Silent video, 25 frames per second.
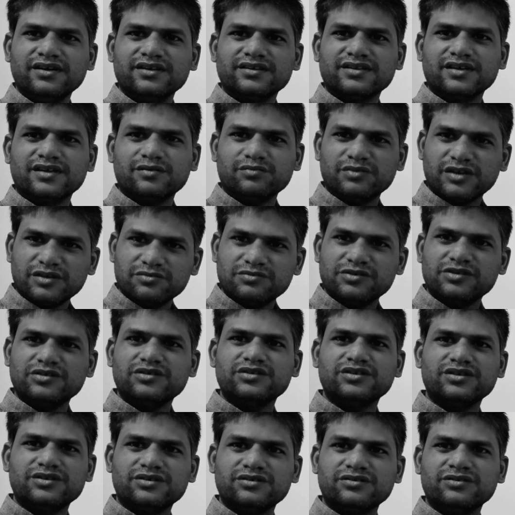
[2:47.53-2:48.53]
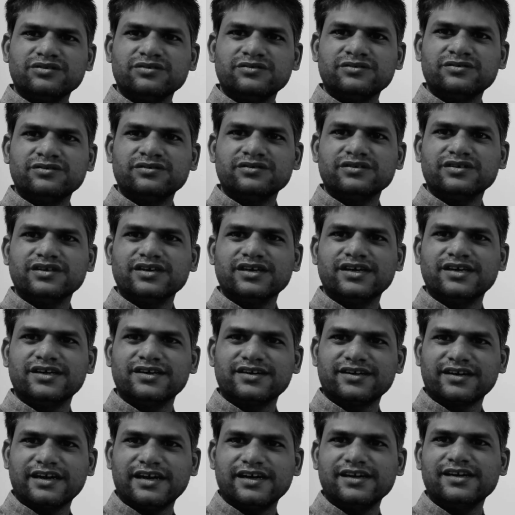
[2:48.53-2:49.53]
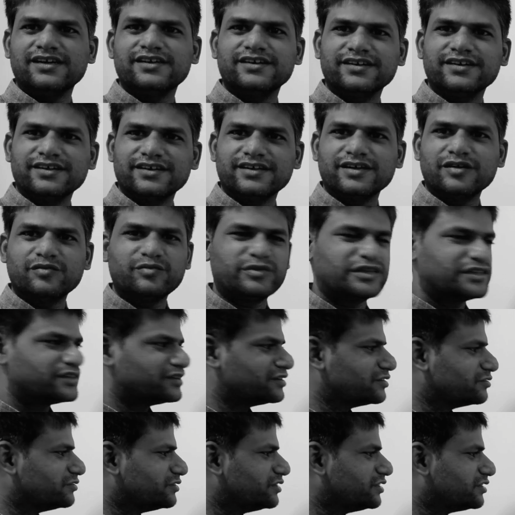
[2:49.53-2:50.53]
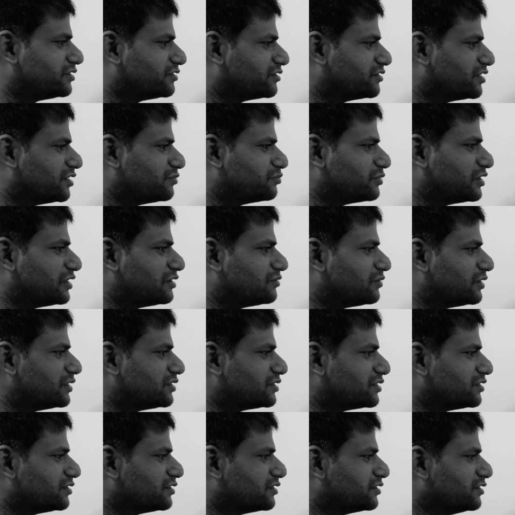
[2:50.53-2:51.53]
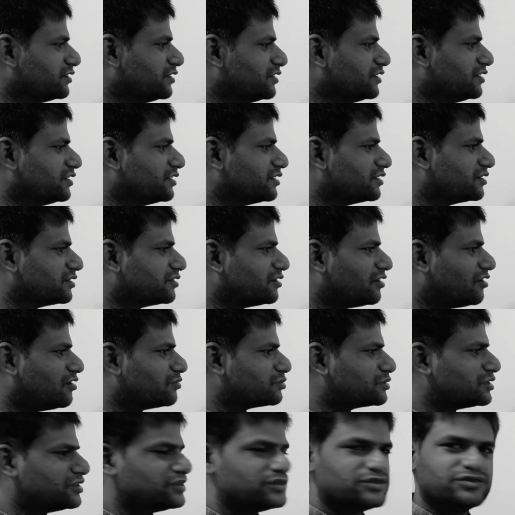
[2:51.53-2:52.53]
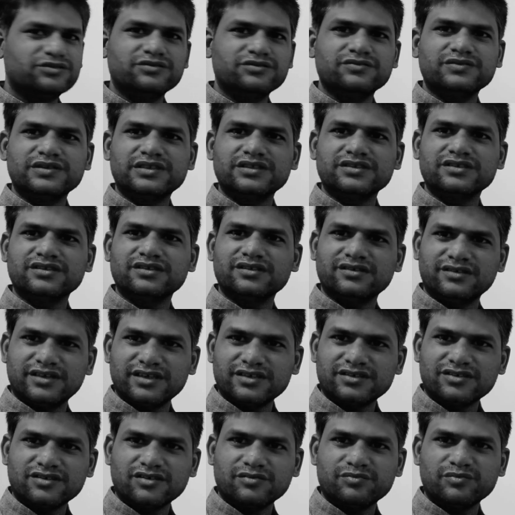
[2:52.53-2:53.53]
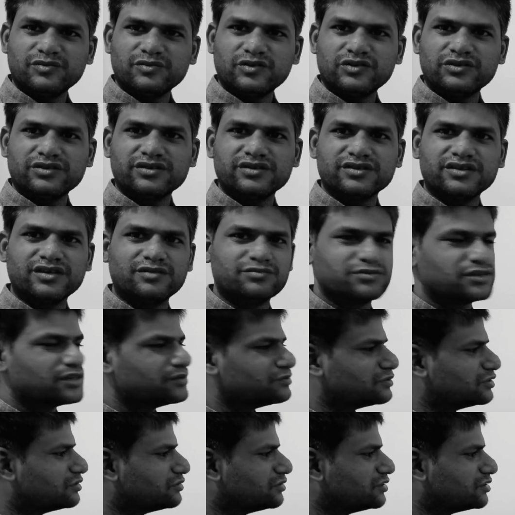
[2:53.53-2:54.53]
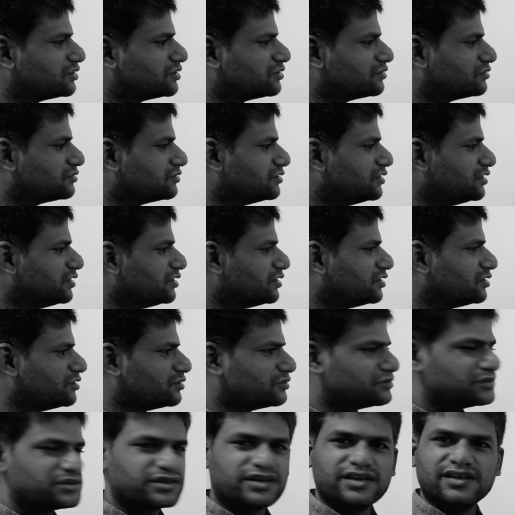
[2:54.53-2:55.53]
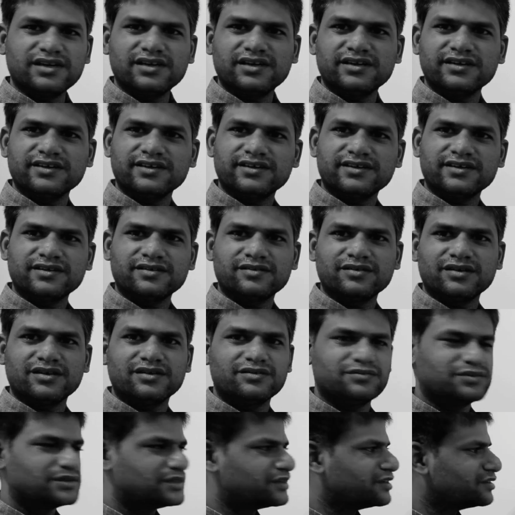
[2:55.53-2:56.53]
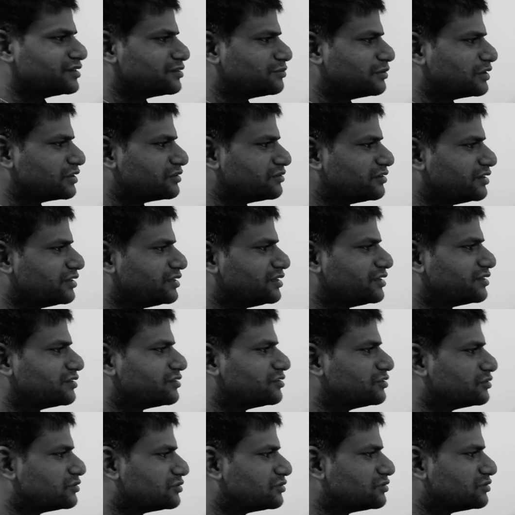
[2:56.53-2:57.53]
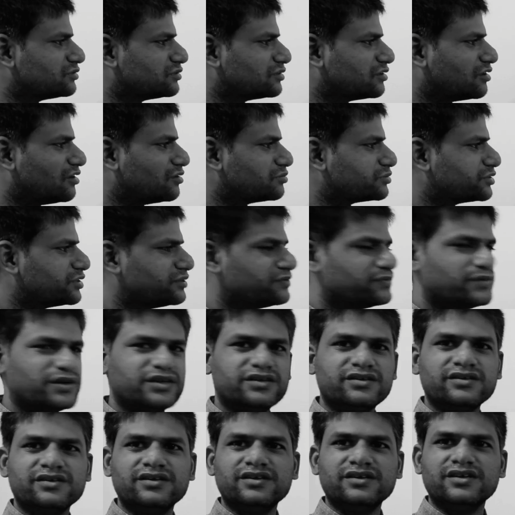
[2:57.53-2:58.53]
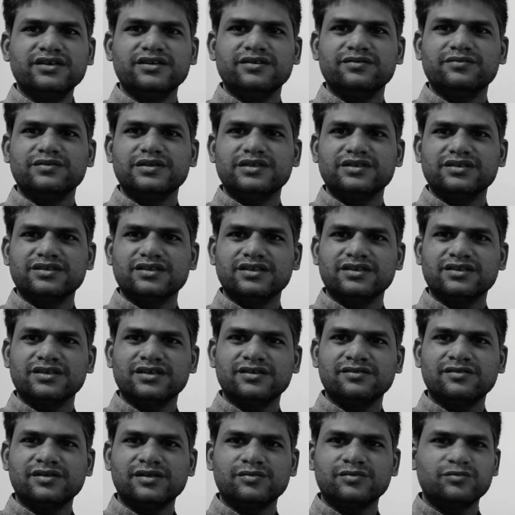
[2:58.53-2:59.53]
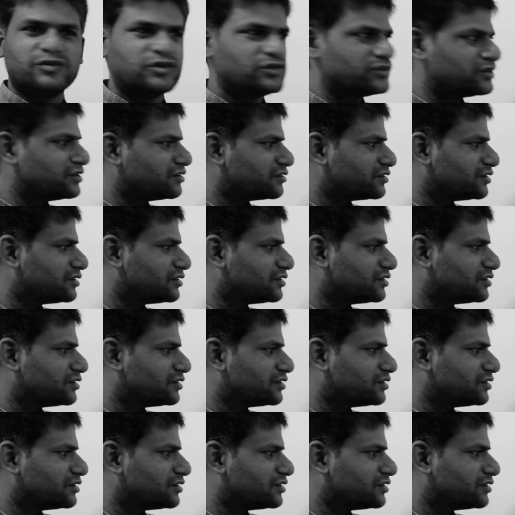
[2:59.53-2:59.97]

Sometimes you need to do a trial and error method. You need to compile once in the option 2, which is desktop mode. Sometimes you need to do trial and error with respect to either to choose option 1, which is the server mode, or